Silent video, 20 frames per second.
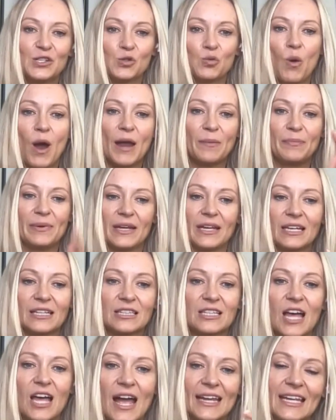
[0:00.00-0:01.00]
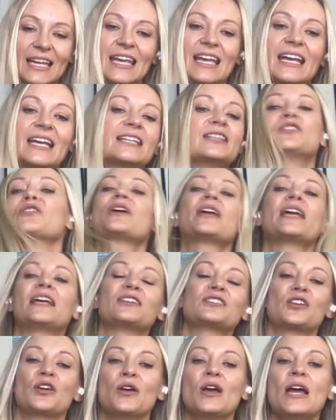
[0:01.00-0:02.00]
swiping and liking and looking.
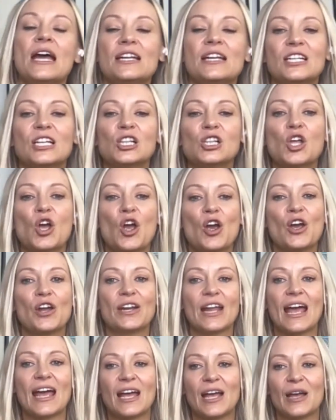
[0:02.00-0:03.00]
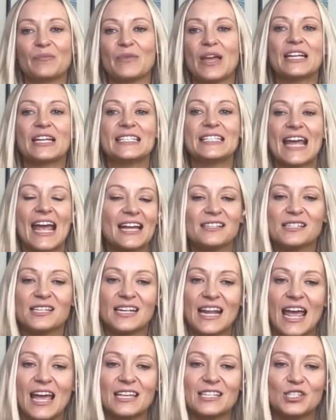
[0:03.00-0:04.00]
So to learn a dance
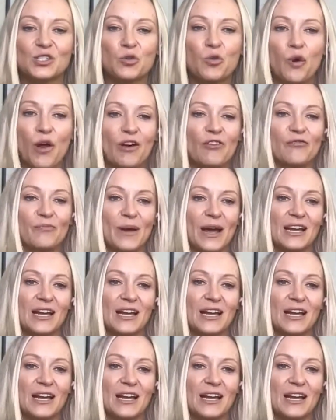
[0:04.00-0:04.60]
that has 12